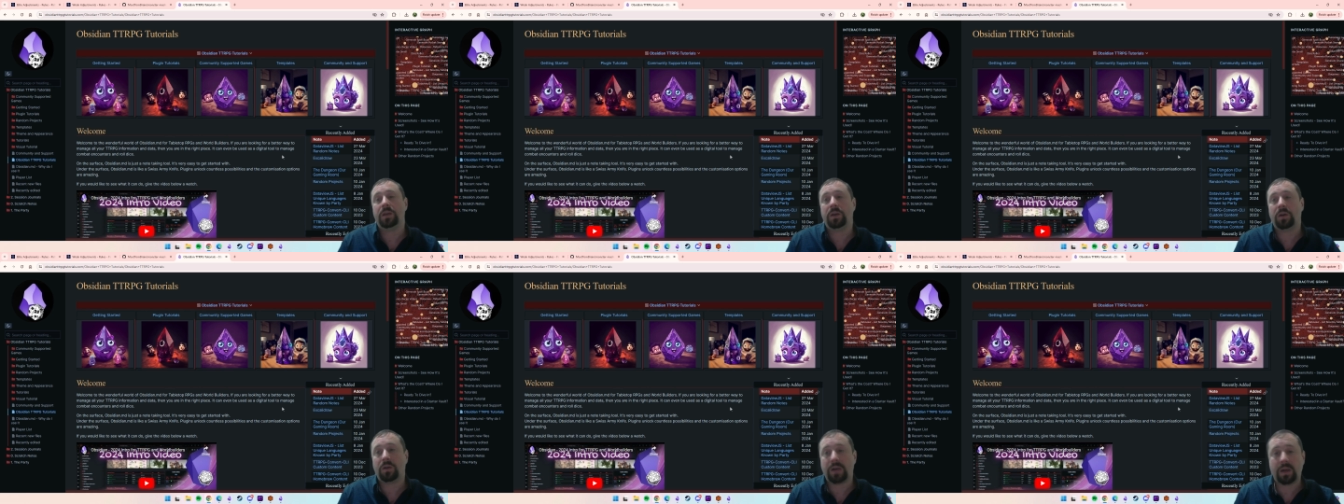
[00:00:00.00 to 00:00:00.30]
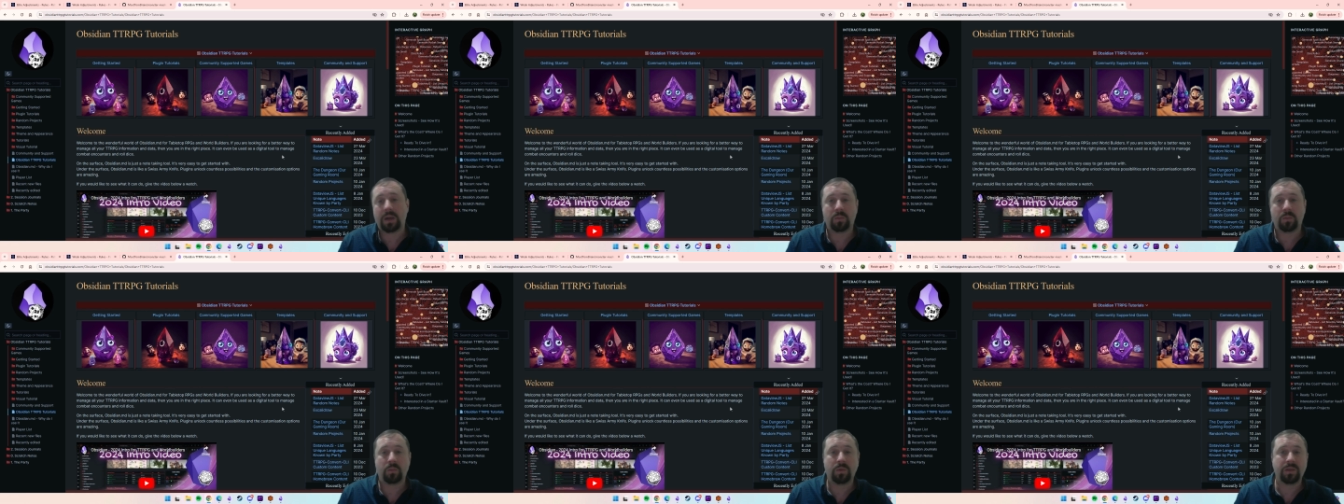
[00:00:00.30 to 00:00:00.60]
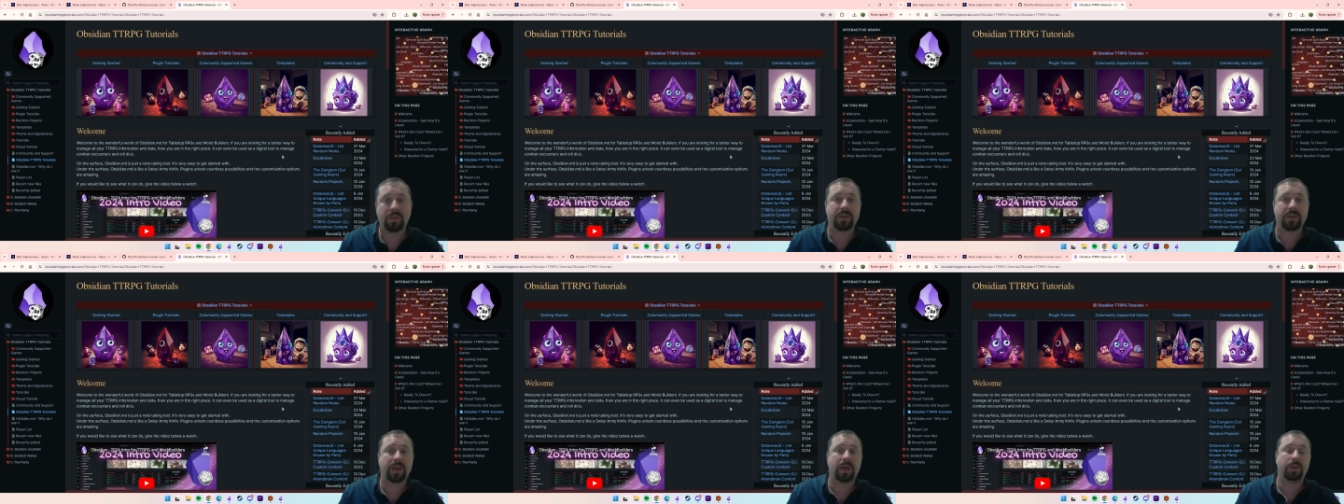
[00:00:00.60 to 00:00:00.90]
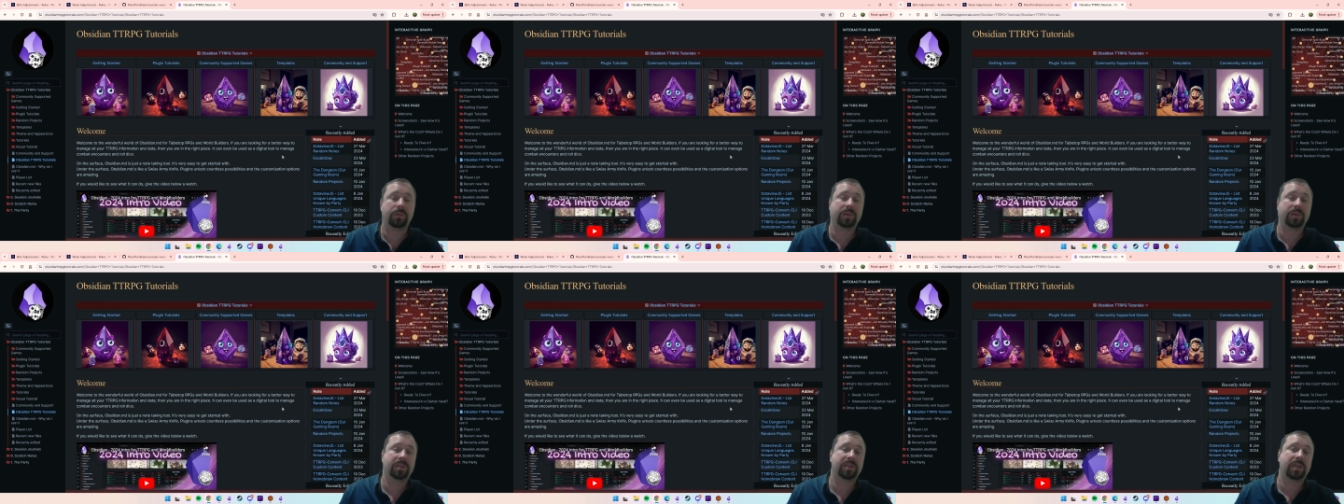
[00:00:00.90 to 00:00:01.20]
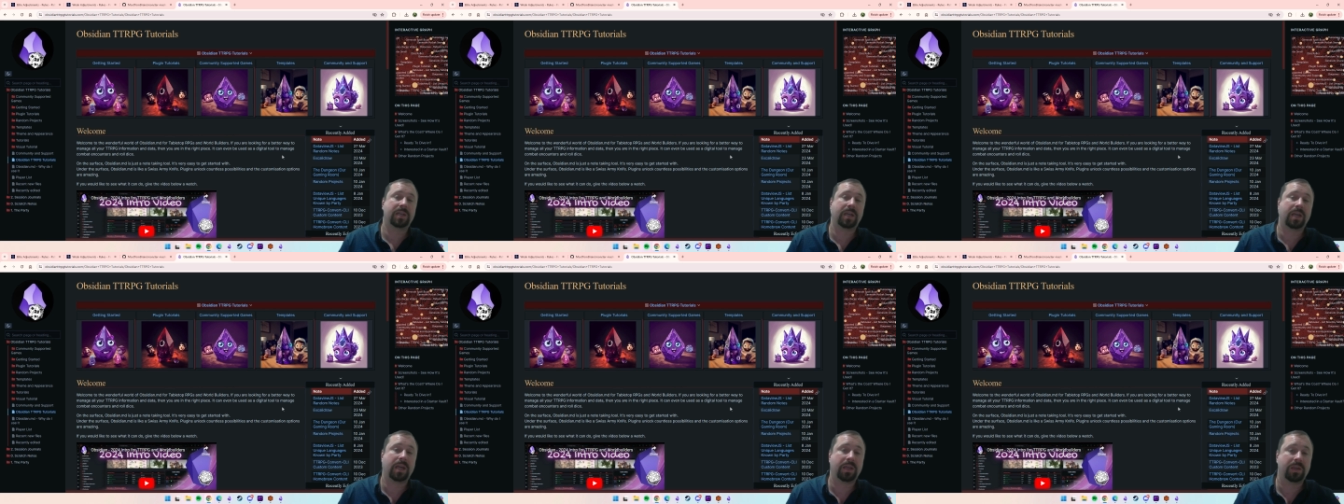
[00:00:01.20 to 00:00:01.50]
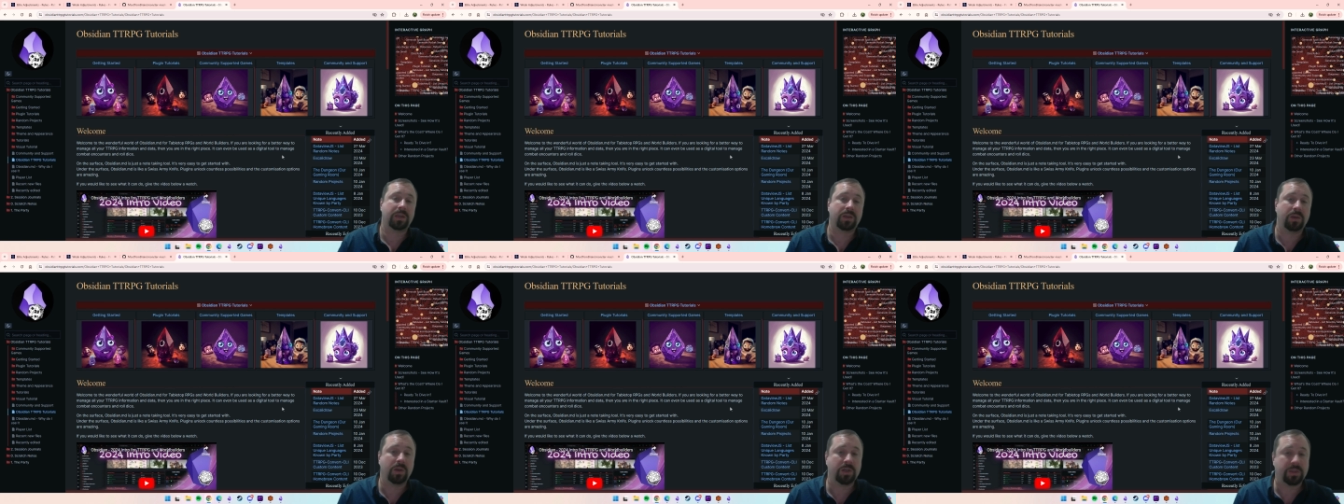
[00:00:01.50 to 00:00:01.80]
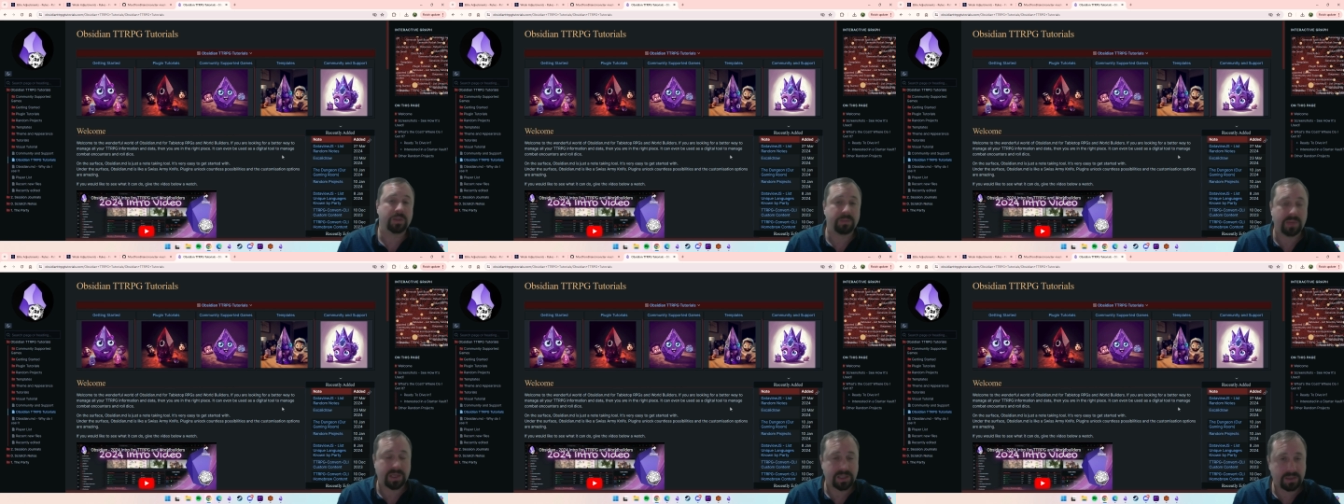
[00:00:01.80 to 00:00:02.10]
All right, with that, I want to say a huge
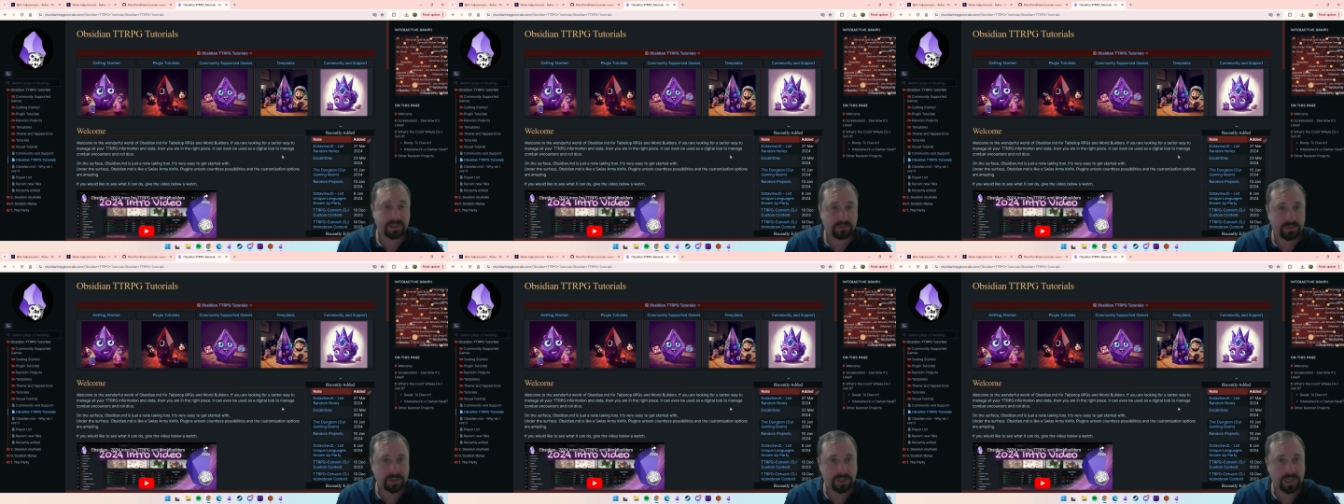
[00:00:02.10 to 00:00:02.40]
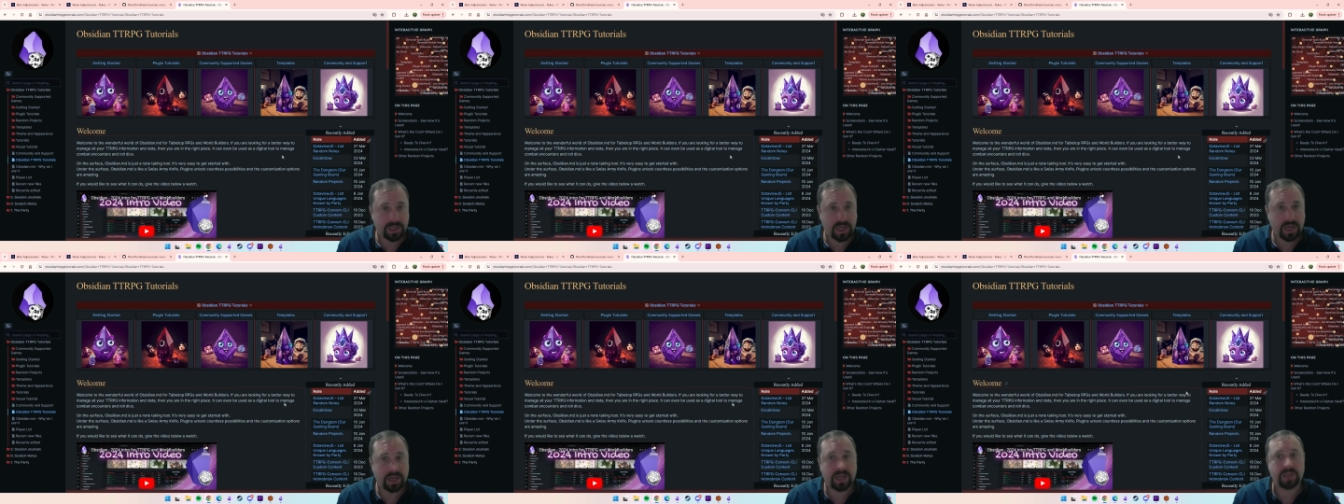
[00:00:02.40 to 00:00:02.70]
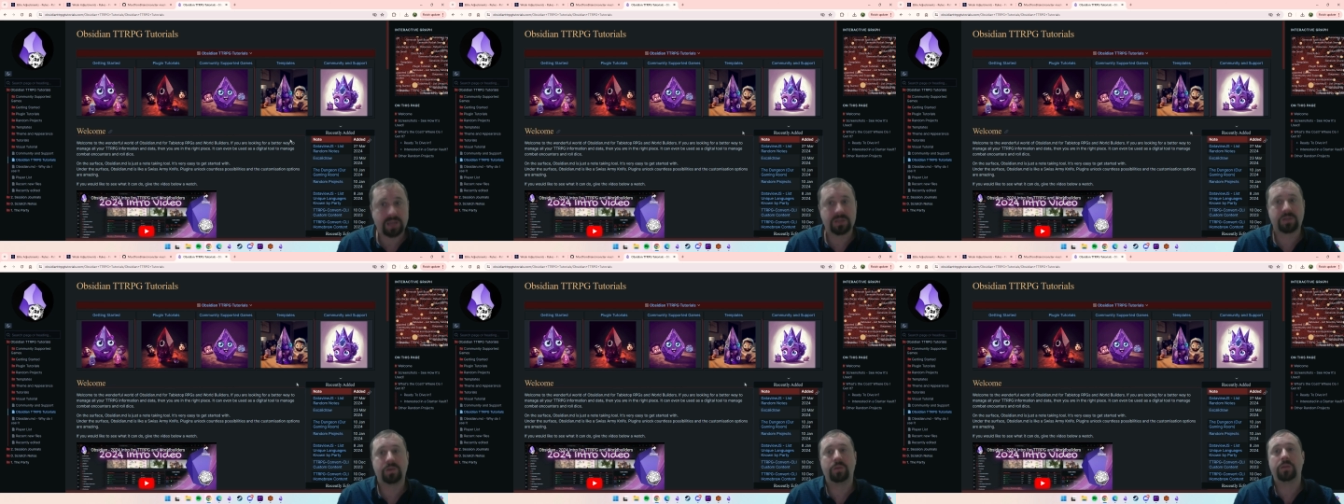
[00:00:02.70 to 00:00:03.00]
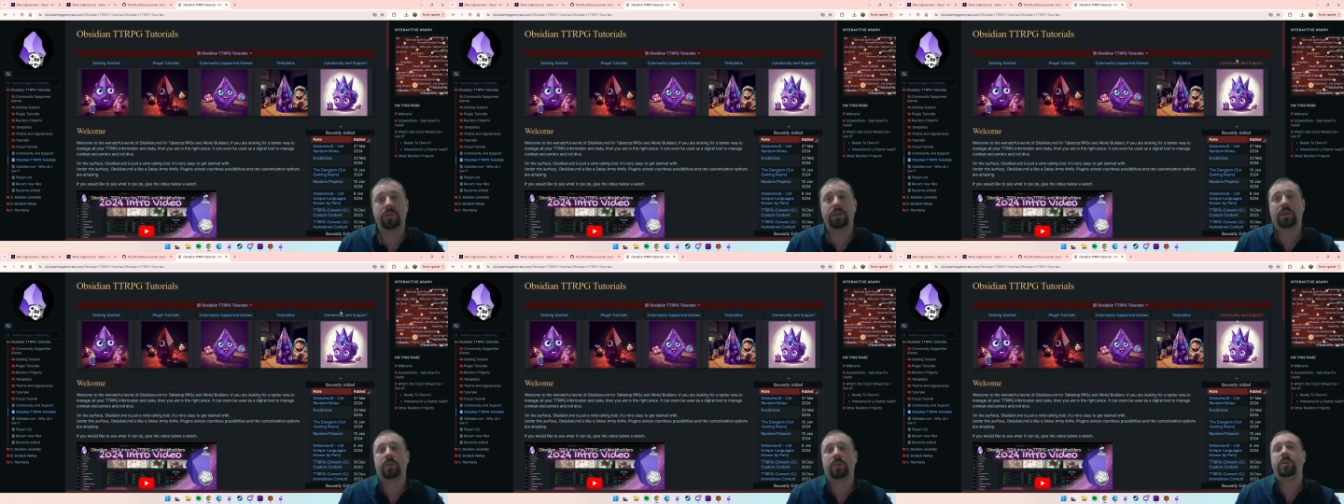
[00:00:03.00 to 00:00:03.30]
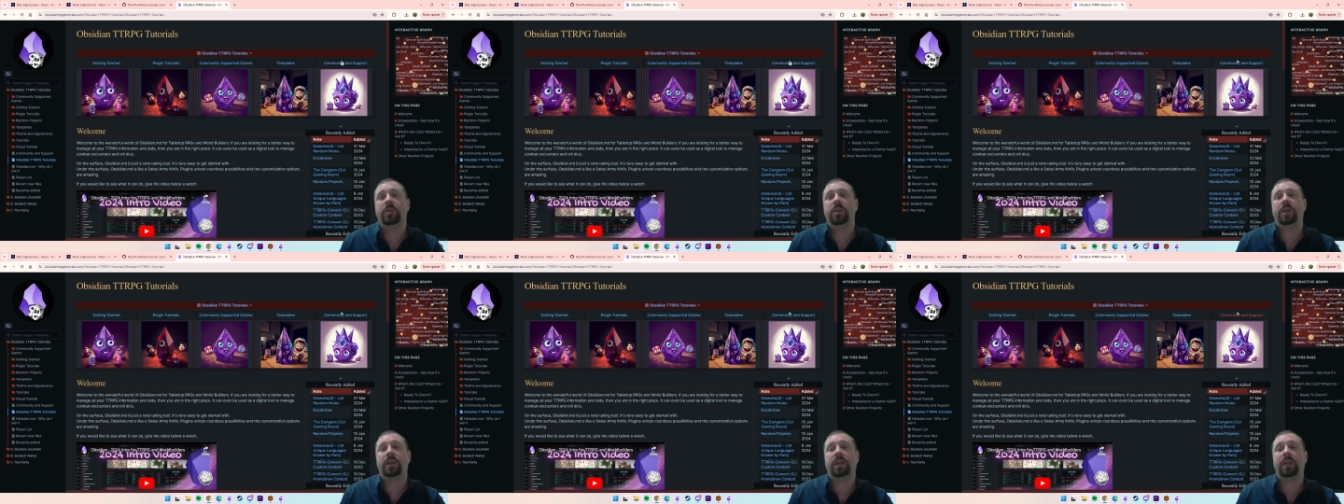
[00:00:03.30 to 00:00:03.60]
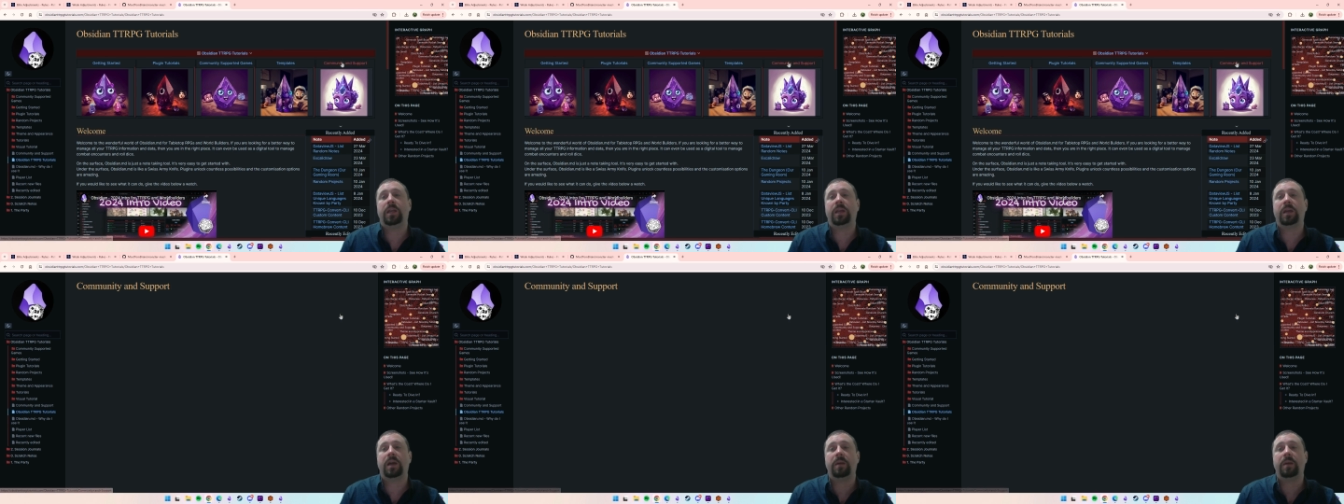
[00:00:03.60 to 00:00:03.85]
and massive shout out to the community.